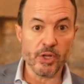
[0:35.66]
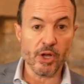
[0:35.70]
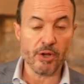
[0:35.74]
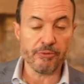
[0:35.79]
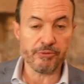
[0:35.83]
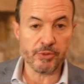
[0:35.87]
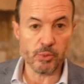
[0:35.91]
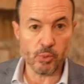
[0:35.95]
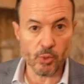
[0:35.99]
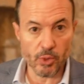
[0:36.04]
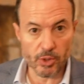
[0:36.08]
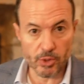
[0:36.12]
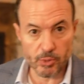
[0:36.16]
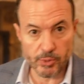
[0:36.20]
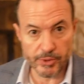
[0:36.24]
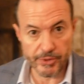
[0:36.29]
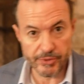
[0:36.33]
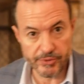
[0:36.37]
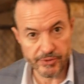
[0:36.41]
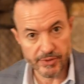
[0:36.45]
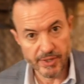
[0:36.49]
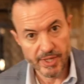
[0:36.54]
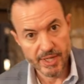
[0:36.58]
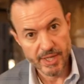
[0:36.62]
we often work
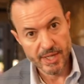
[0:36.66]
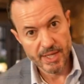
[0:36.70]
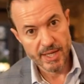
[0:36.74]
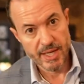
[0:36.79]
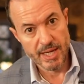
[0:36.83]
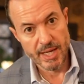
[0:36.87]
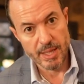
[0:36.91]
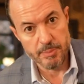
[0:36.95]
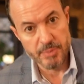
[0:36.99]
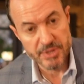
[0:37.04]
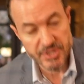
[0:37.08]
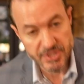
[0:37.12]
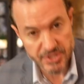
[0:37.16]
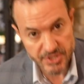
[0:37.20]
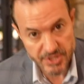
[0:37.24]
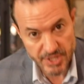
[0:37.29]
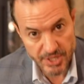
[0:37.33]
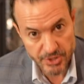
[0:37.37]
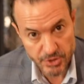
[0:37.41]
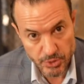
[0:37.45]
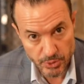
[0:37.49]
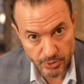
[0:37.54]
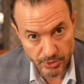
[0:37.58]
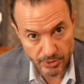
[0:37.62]
with. And Business
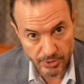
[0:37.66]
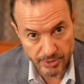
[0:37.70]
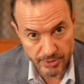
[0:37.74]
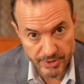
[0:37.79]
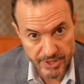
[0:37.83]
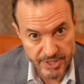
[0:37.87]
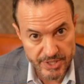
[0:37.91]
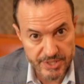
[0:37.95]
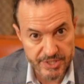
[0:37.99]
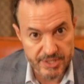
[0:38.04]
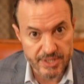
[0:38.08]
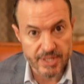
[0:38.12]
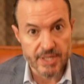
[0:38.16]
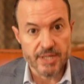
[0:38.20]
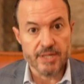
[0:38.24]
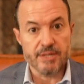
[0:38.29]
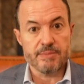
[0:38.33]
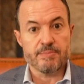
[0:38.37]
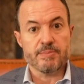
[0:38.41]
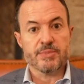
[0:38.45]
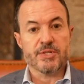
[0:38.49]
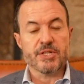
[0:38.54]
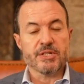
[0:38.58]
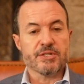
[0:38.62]
Central is
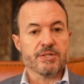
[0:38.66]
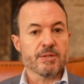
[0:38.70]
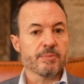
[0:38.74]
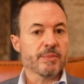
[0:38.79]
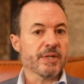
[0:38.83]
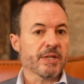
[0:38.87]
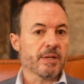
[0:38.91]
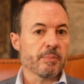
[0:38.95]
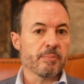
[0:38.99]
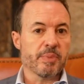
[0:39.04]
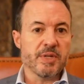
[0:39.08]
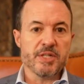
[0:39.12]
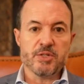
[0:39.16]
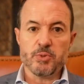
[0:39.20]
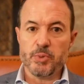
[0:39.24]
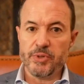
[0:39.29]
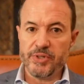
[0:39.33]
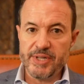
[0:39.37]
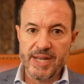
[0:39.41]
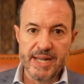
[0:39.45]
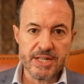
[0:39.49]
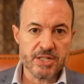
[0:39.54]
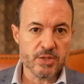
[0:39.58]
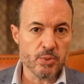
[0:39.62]
a system that competes
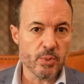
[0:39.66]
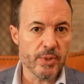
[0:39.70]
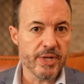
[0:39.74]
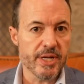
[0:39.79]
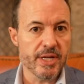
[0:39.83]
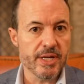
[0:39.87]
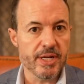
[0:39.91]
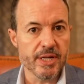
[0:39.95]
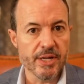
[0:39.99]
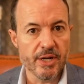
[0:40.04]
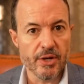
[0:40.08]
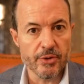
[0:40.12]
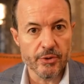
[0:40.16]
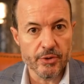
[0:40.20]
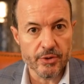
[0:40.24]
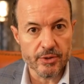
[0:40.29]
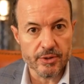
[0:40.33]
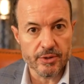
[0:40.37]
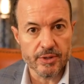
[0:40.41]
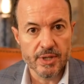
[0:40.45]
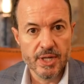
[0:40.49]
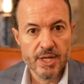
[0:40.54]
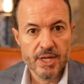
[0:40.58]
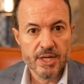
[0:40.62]
with NetSuite and
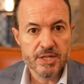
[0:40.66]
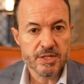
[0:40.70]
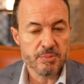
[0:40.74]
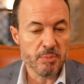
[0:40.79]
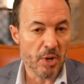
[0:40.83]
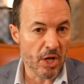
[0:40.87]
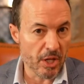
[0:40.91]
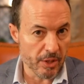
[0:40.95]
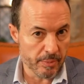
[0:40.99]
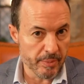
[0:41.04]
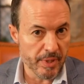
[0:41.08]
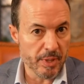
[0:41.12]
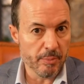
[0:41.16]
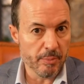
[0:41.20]
other small and